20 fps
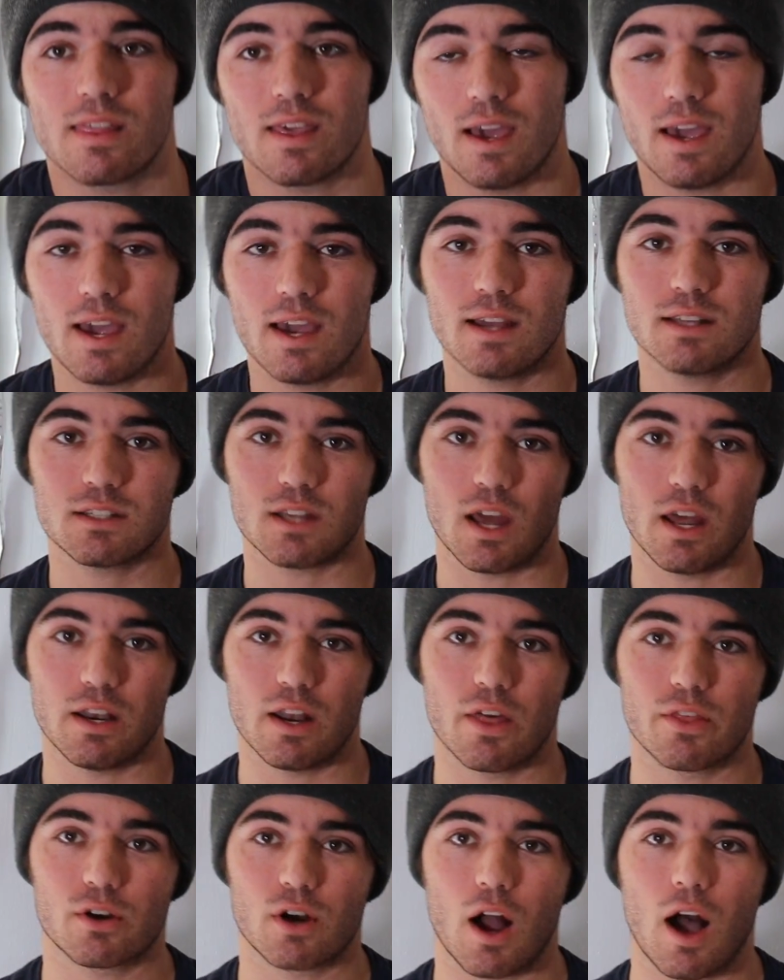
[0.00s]
And
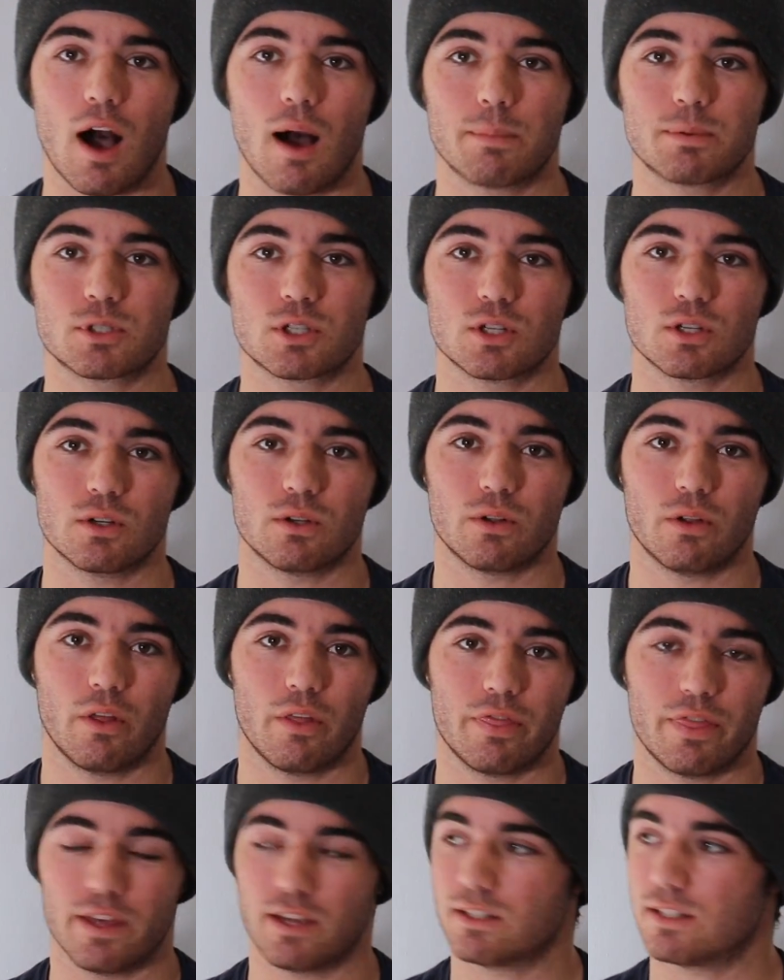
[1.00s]
another optional
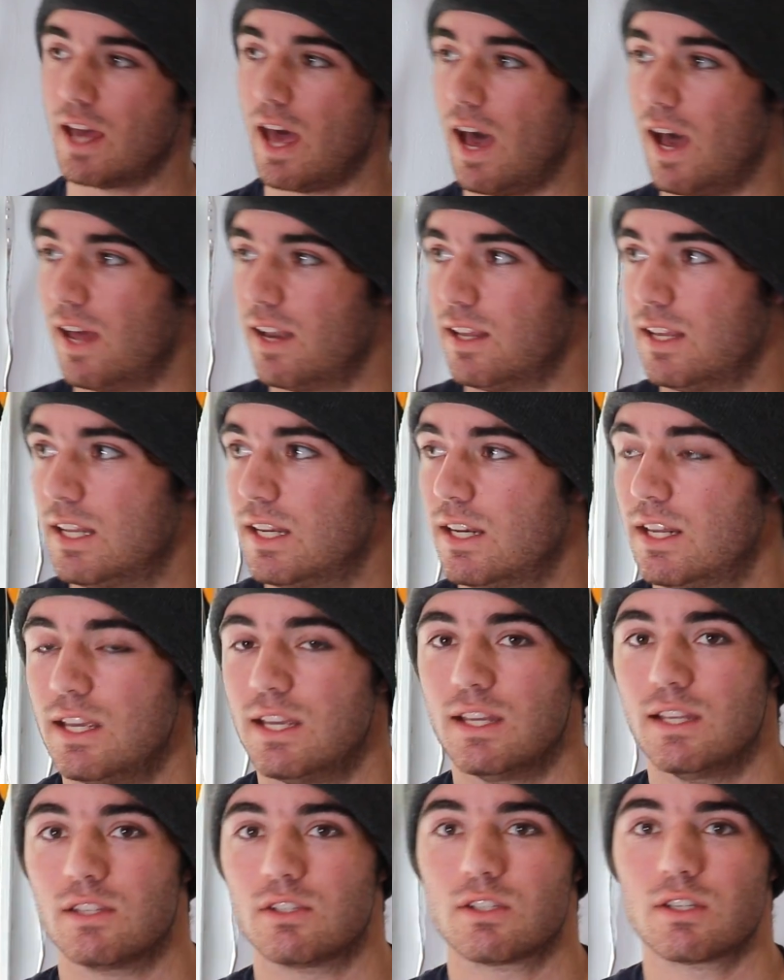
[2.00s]
thing to add in
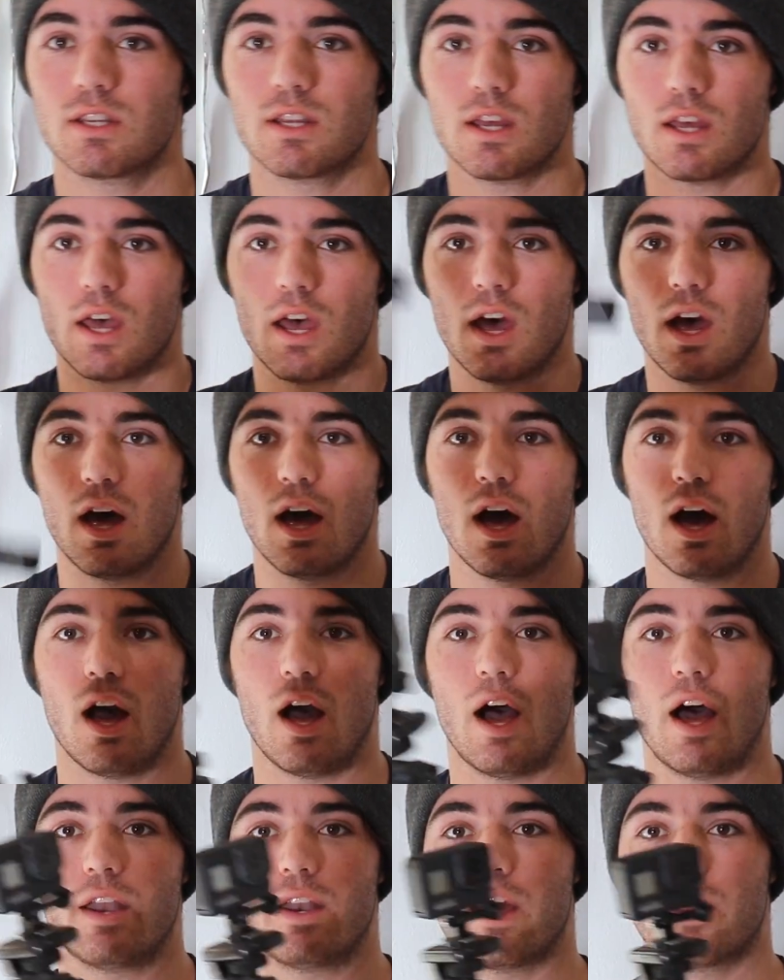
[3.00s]
is
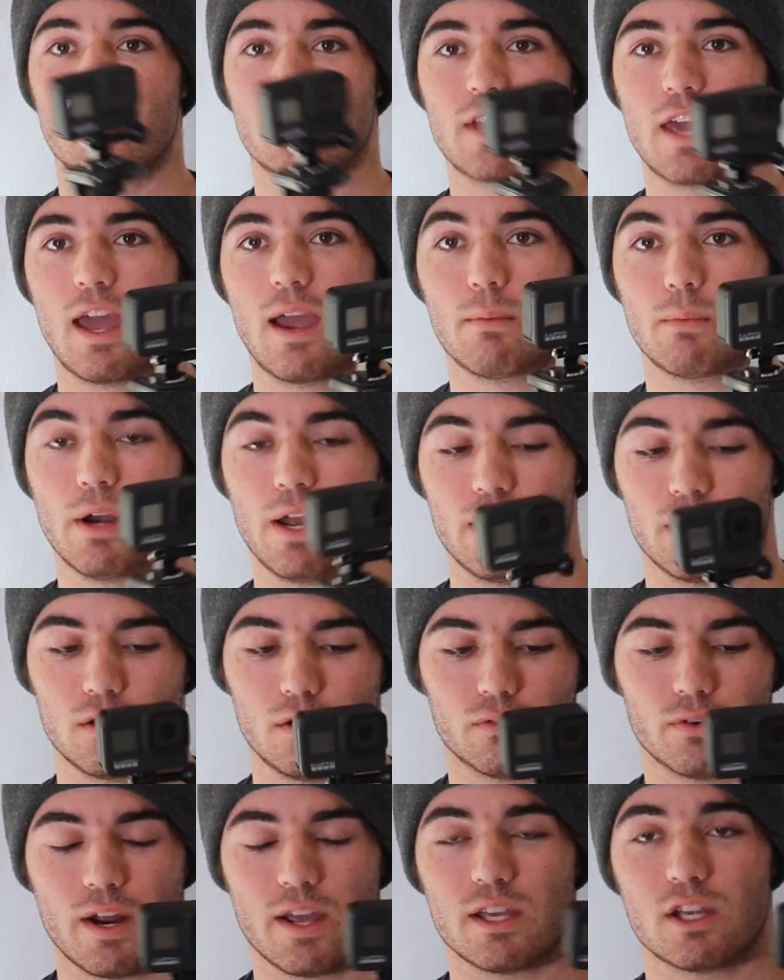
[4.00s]
another camera
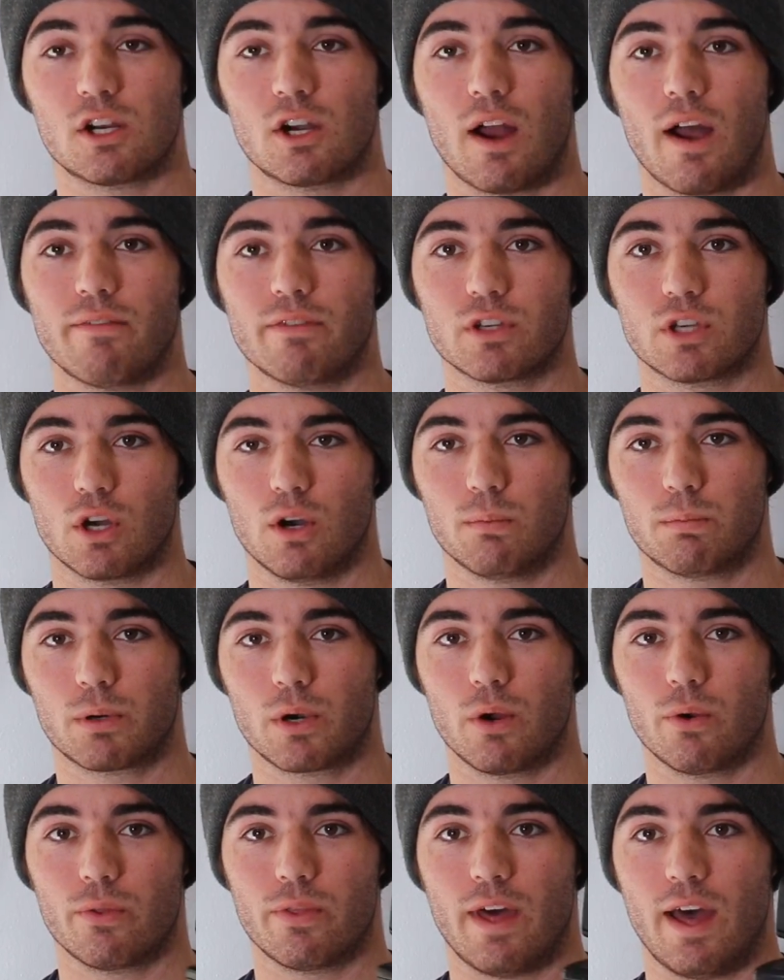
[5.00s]
angle. Right here I have a
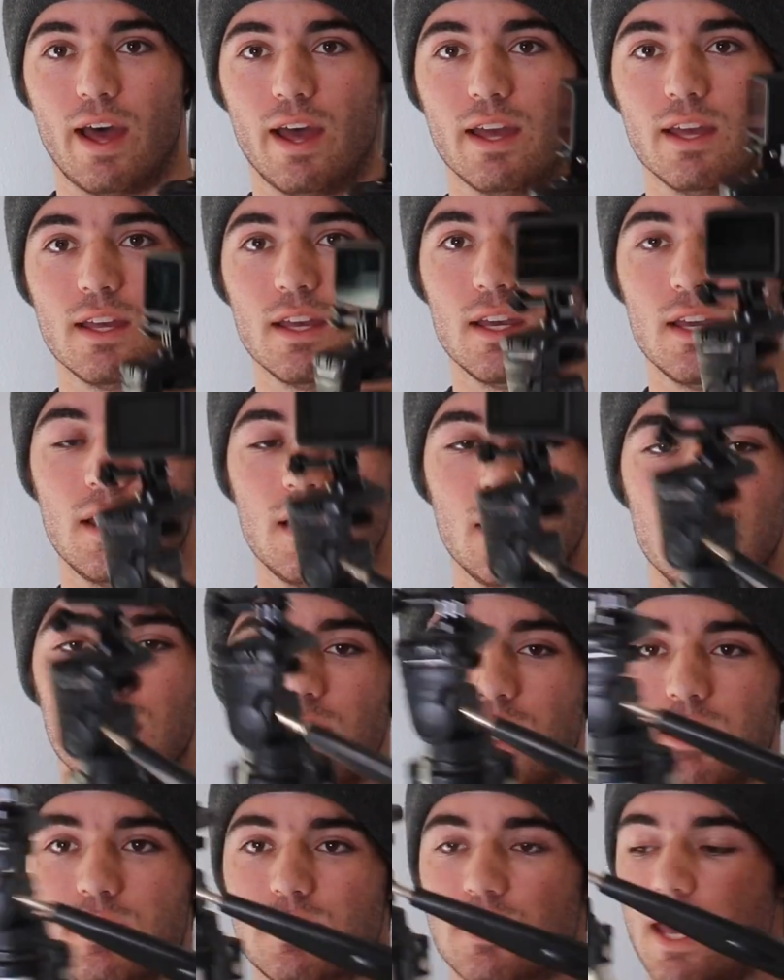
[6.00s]
GoPro that
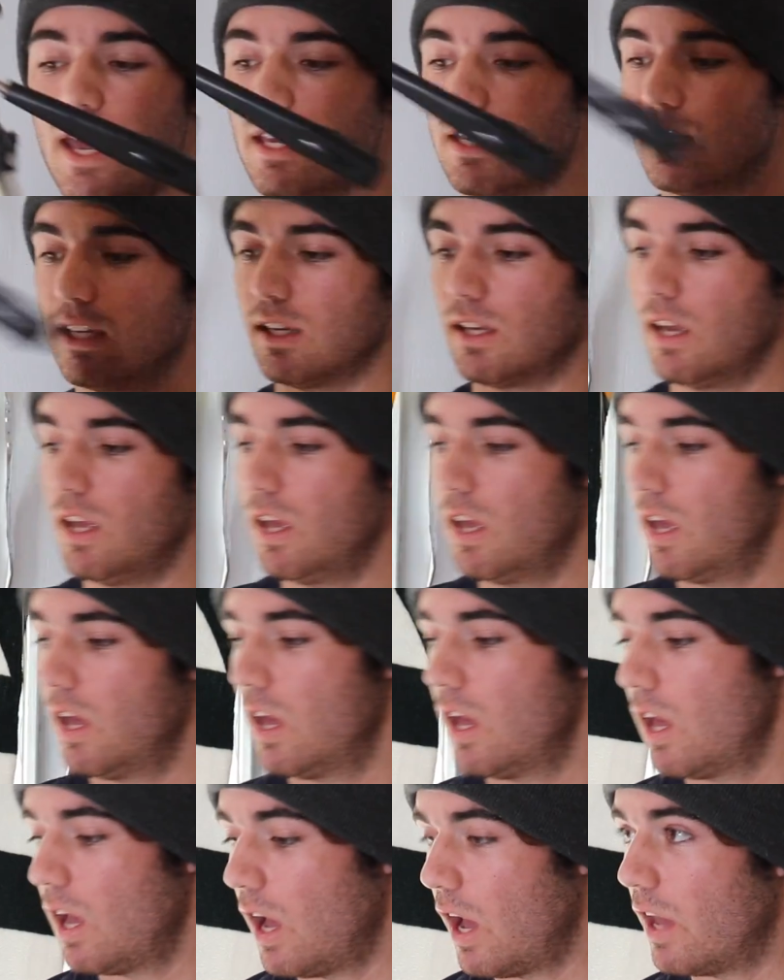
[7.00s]
is taking
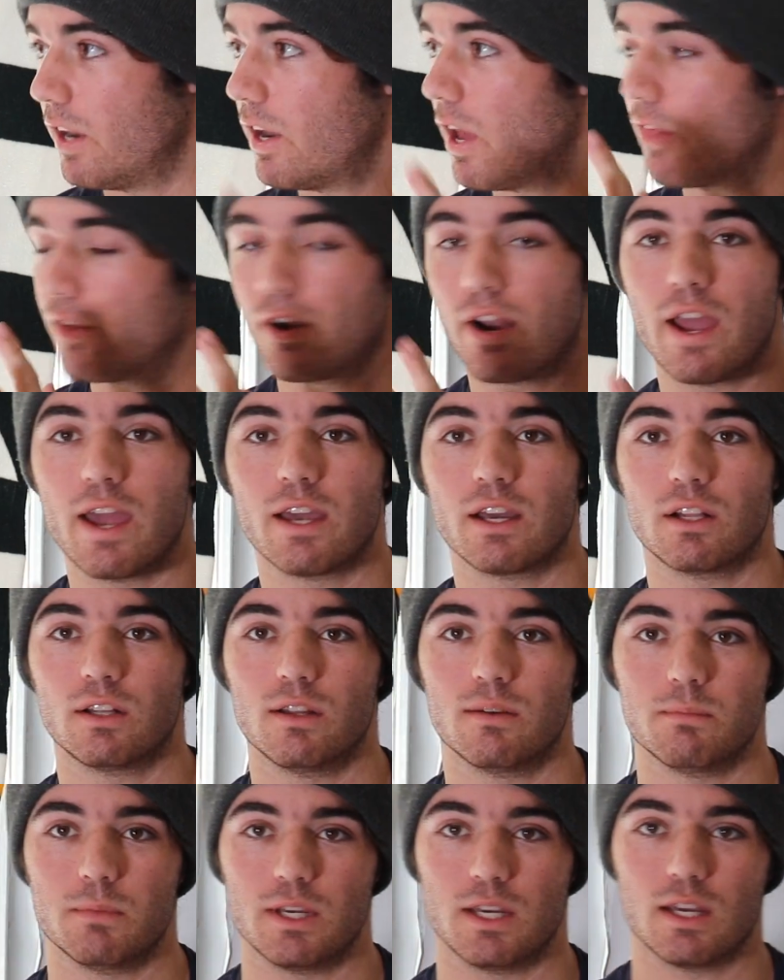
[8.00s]
another angle
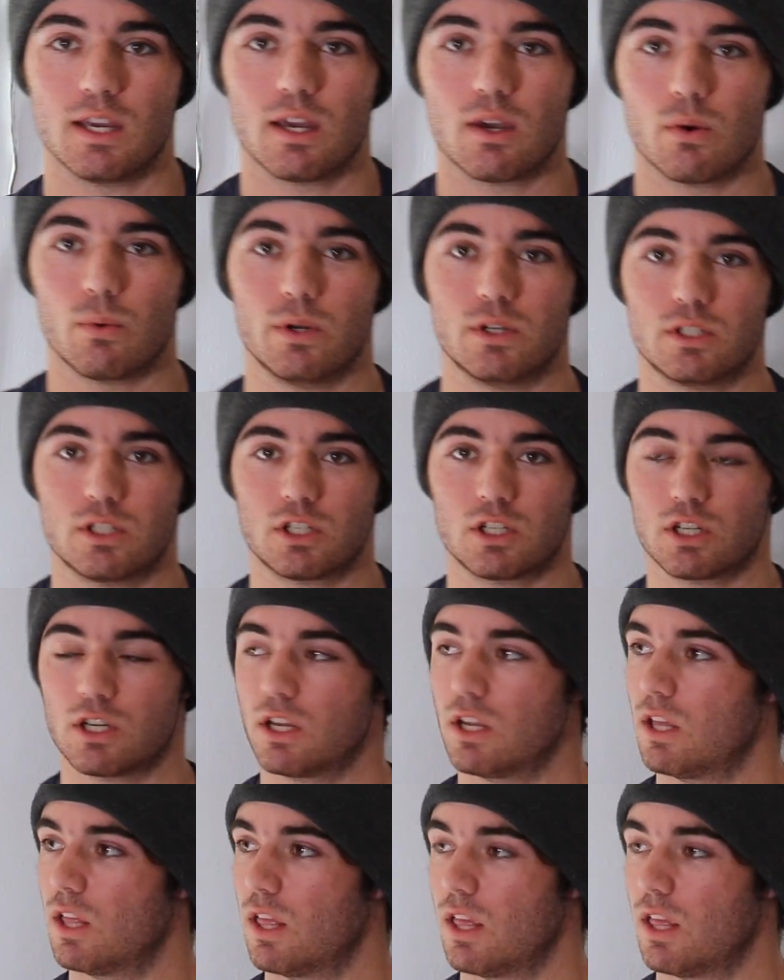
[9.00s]
of me, which